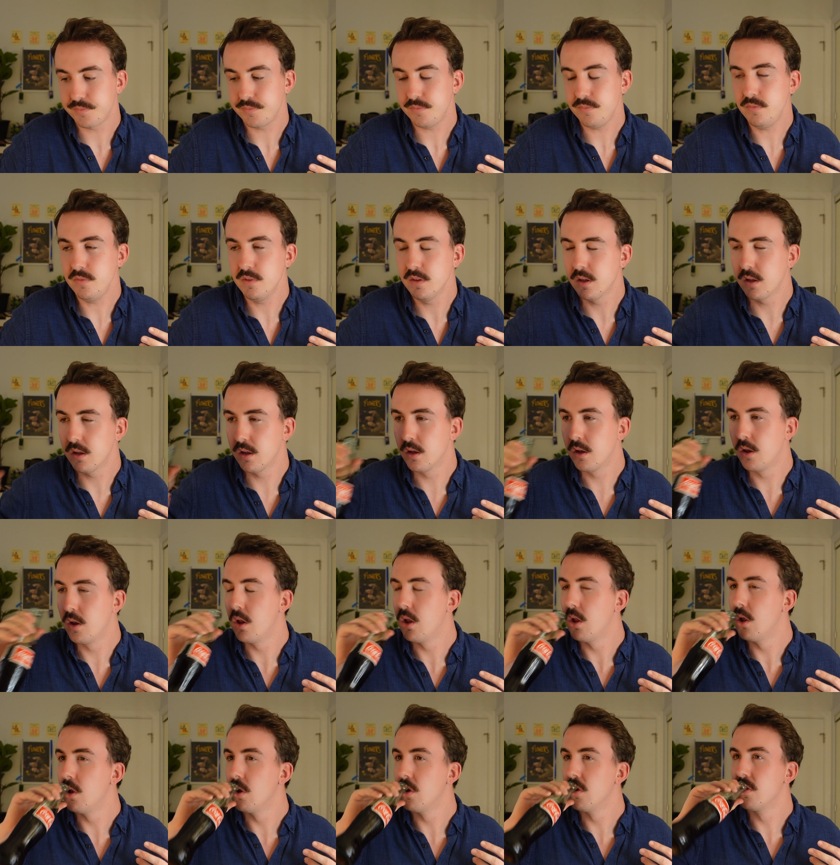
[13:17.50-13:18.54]

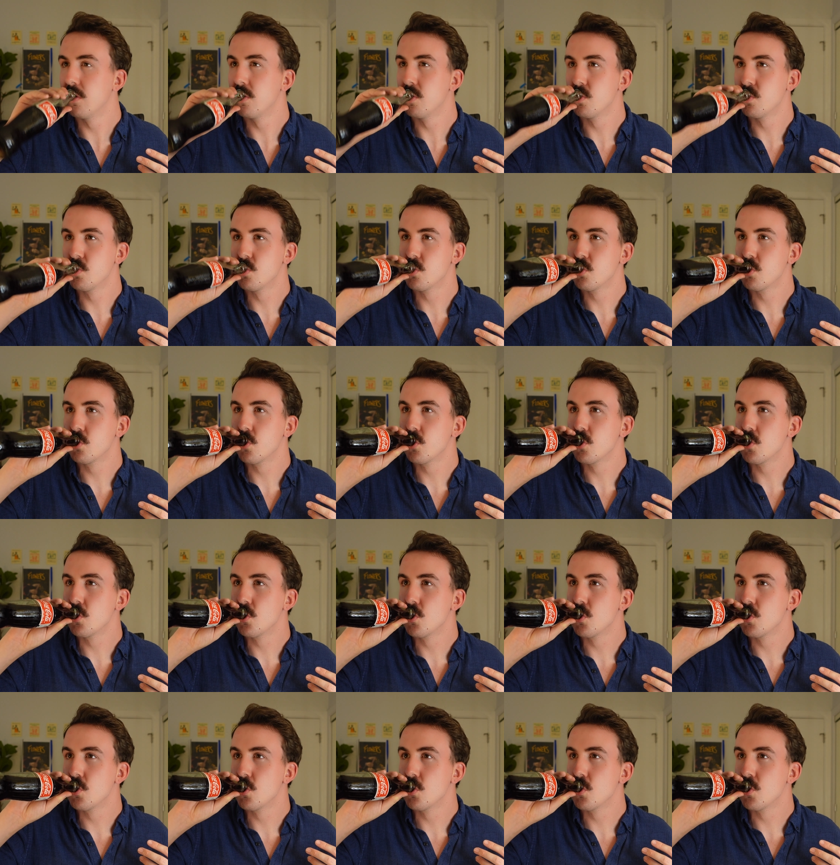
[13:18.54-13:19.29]
(silence)